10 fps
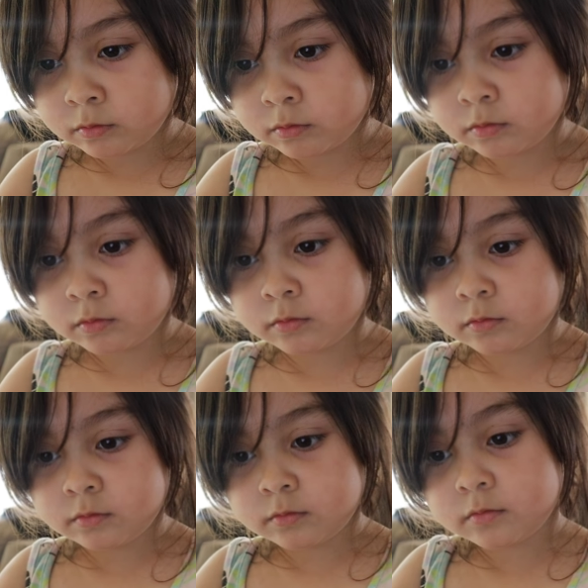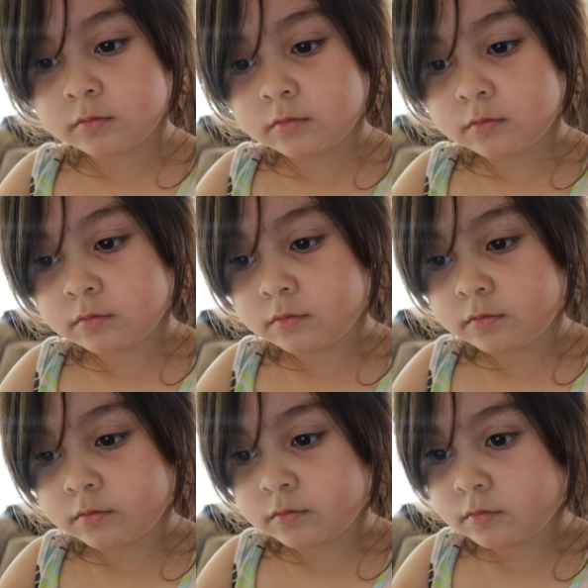
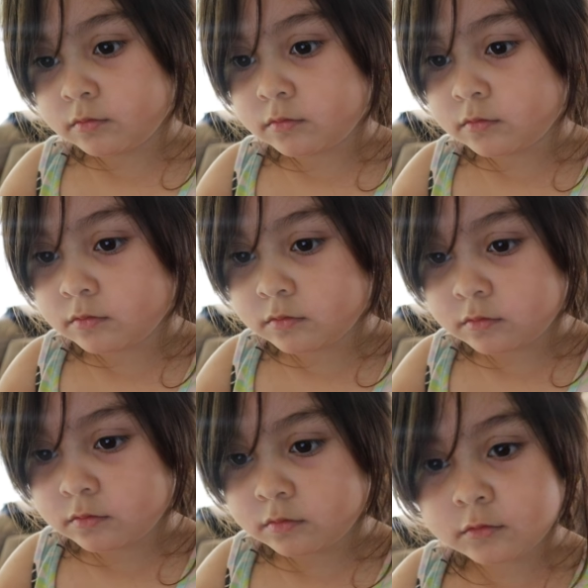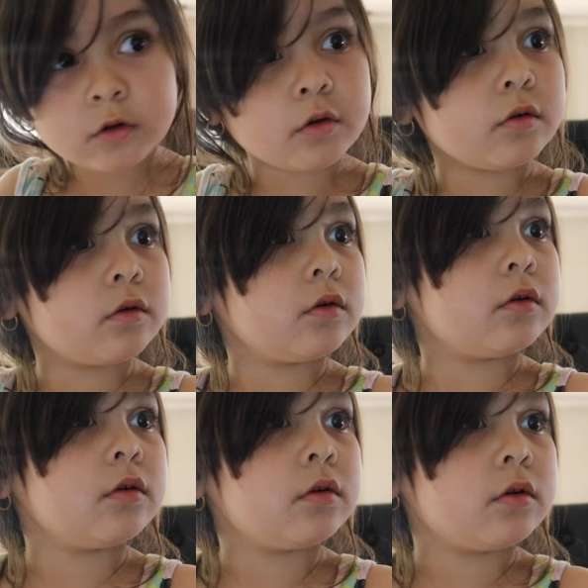
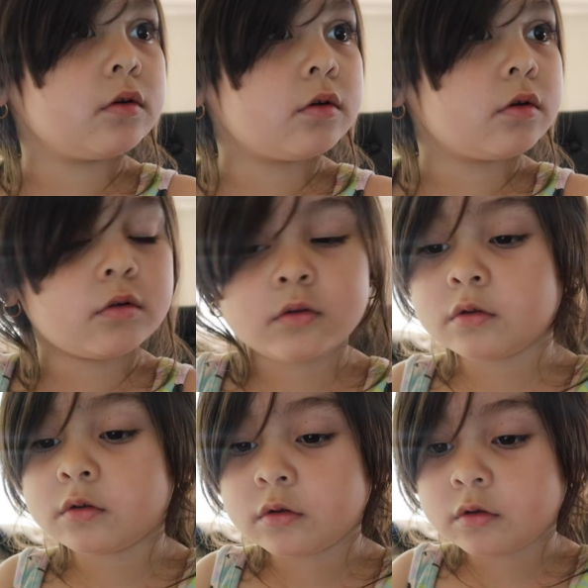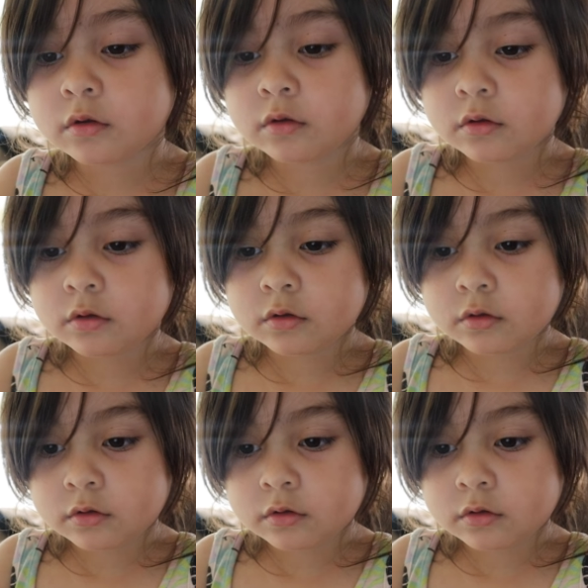No one is speaking in this clip.